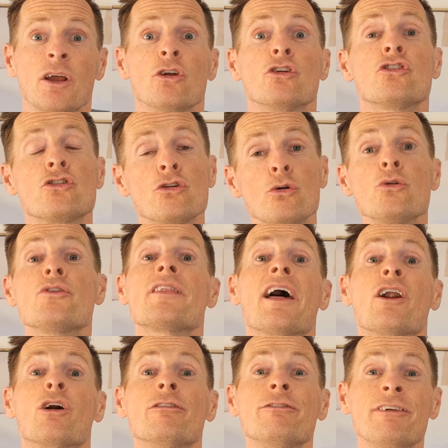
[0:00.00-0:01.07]
Shoes
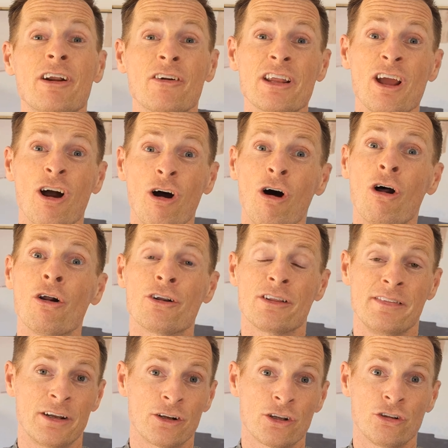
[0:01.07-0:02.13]
that are very hard
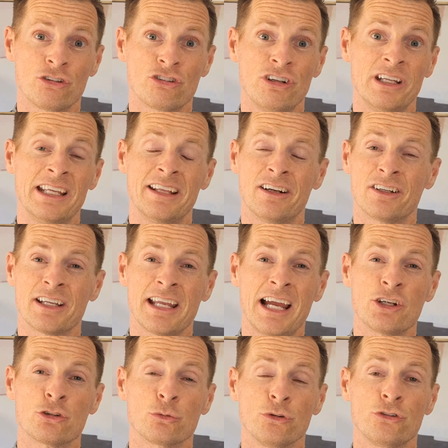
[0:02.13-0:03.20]
in their cushioning in our
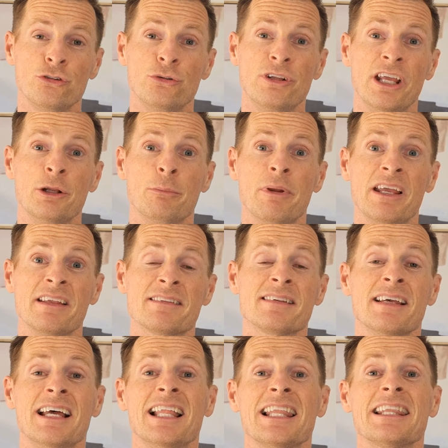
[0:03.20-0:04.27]
casual shoe
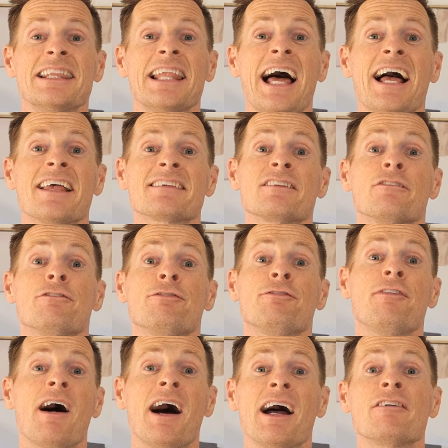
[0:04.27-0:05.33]
database last
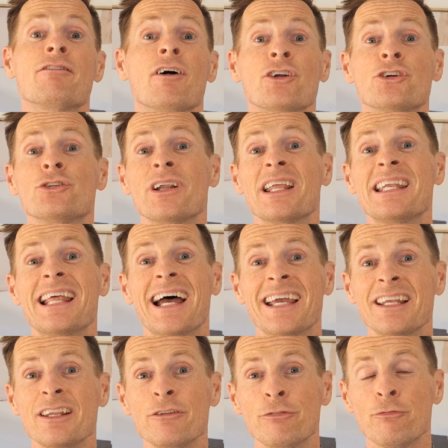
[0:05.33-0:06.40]

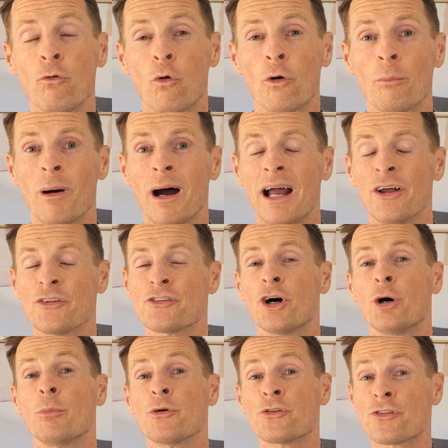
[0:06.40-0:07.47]
594 miles,
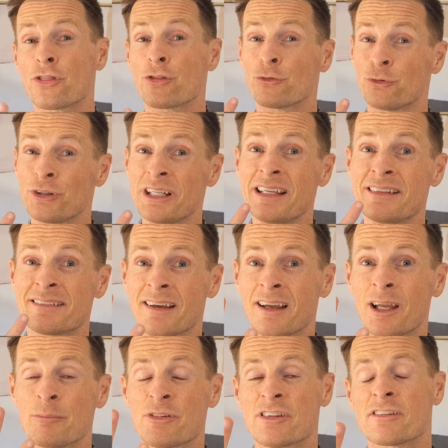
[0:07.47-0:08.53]
almost 3
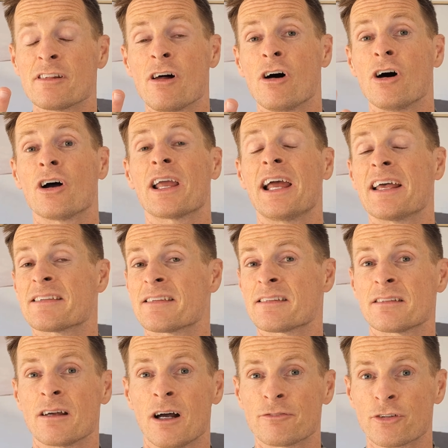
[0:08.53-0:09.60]
times as long as a
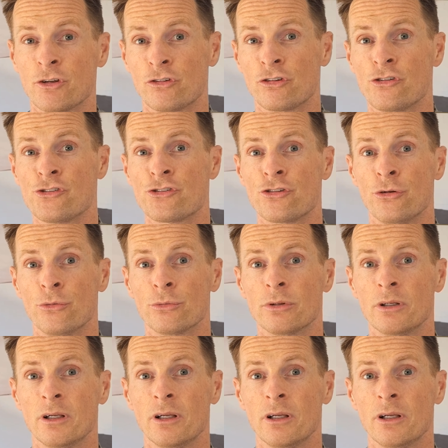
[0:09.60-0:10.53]
soft cushion shoe.